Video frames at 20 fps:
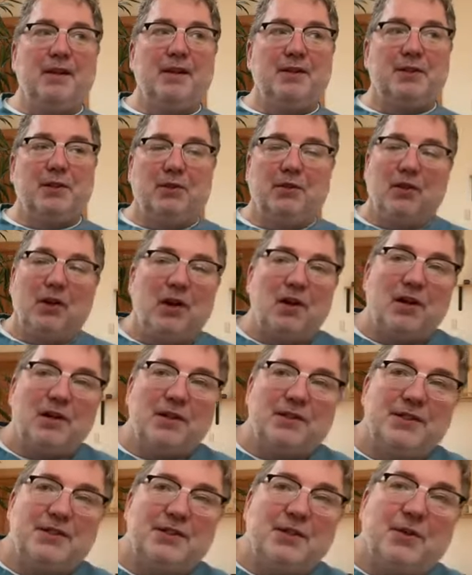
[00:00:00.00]
So
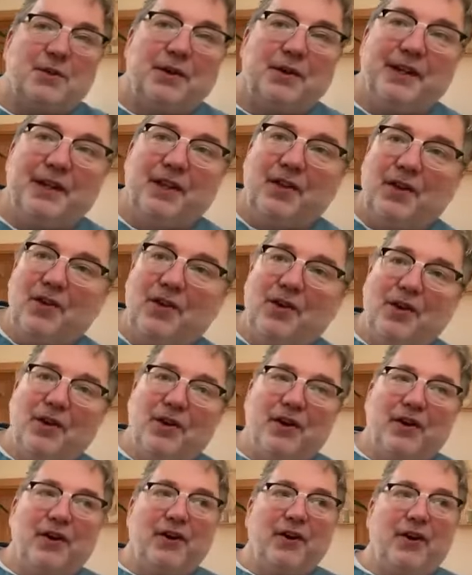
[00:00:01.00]
long story
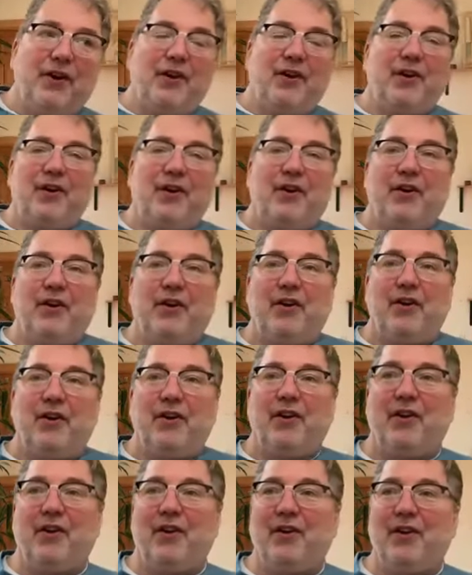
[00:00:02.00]
longer,
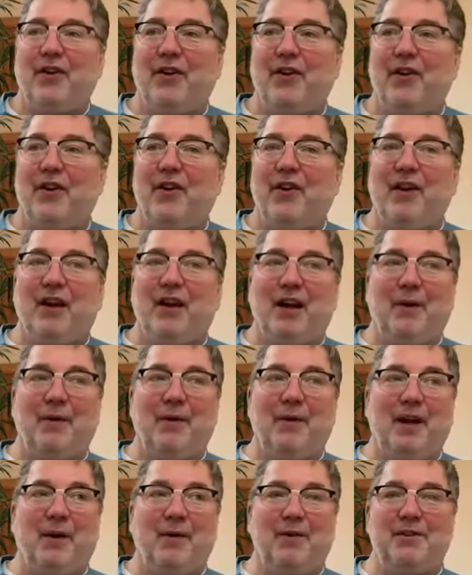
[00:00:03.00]
I
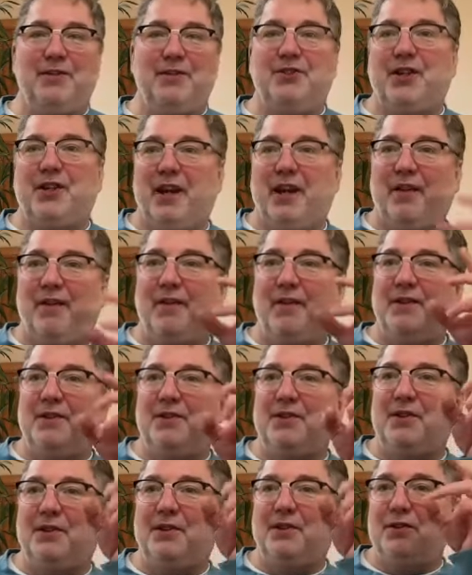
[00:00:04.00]
would always
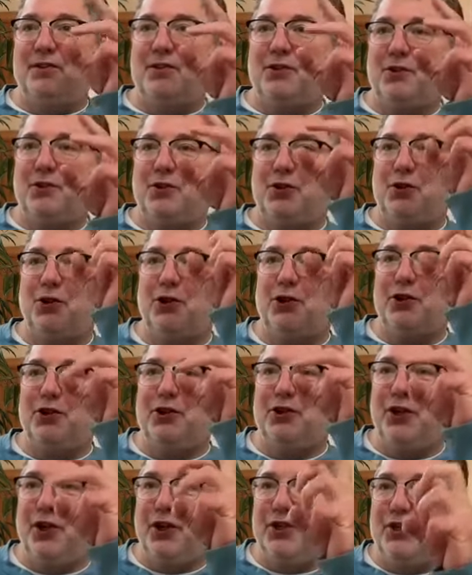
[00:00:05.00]
challenge
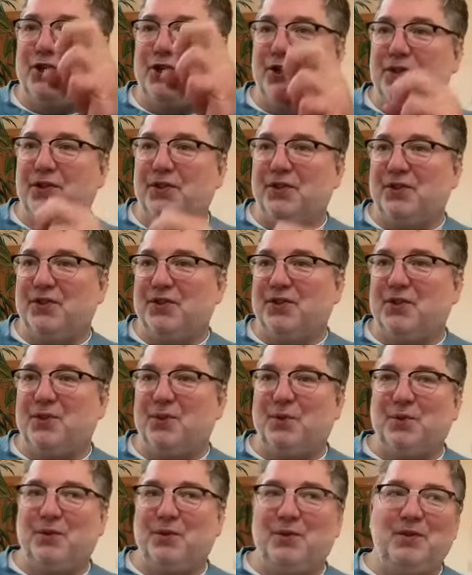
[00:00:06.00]
traditional
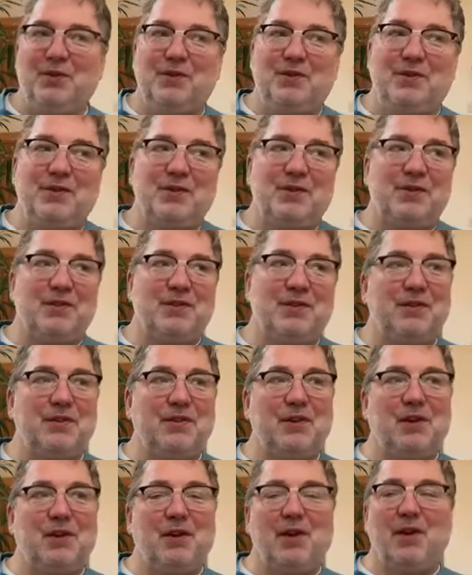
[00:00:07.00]
students
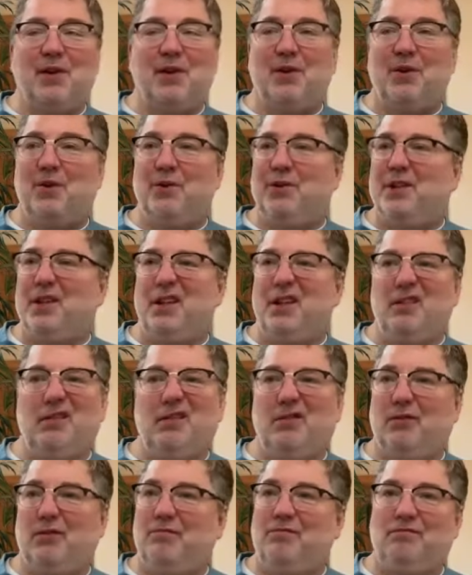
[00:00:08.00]
who
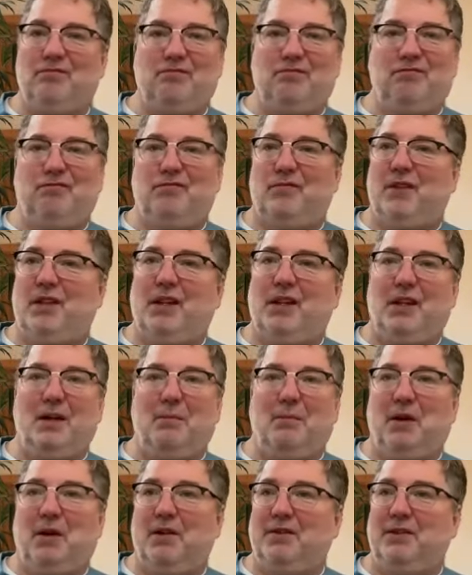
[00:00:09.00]
didn't think
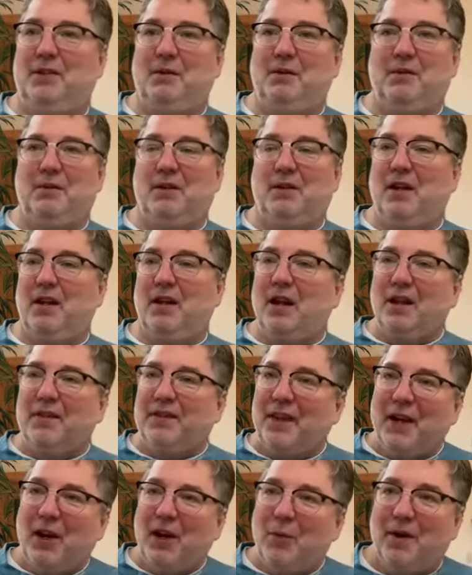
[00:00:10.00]
about
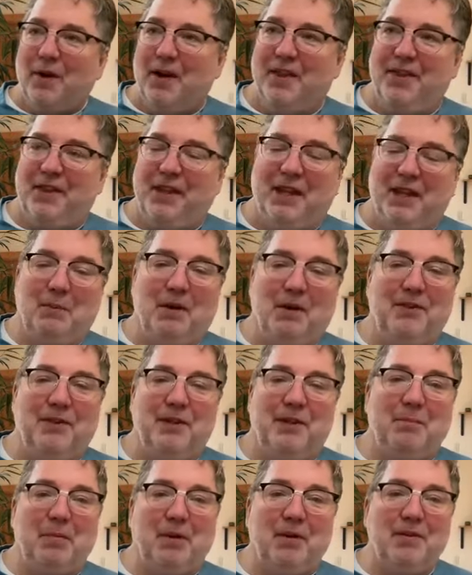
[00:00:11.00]
they don't want to think about
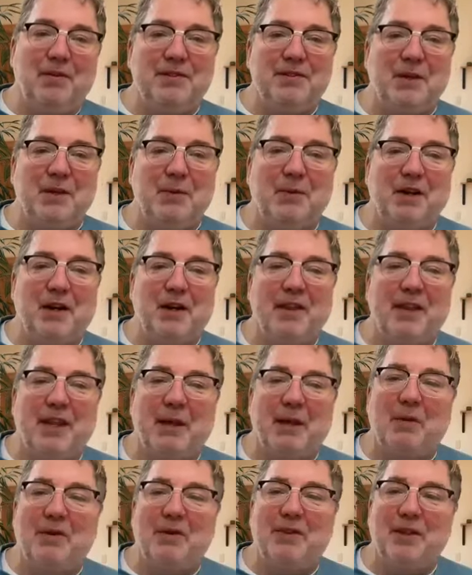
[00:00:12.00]
their bones. They want to
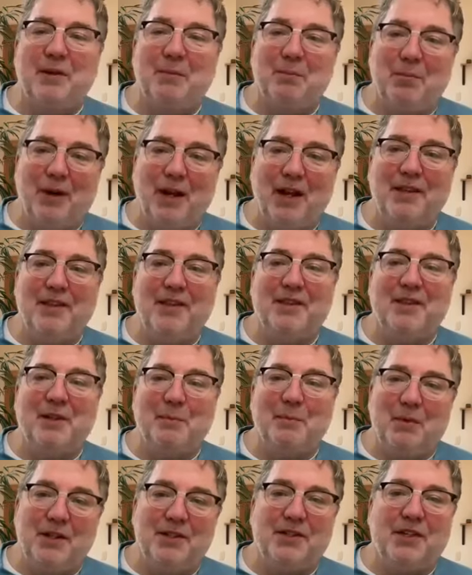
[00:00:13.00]
think about their breath and their
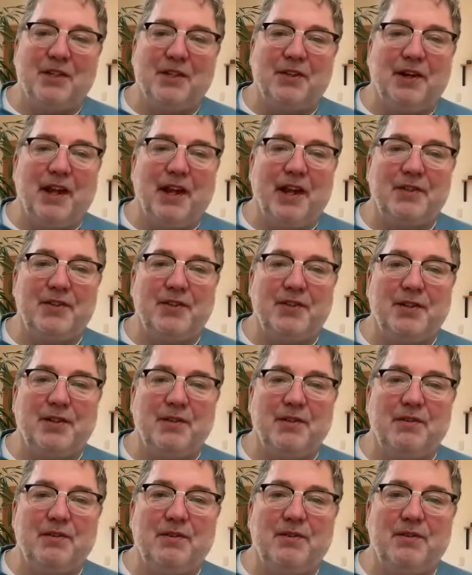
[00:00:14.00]
muscular action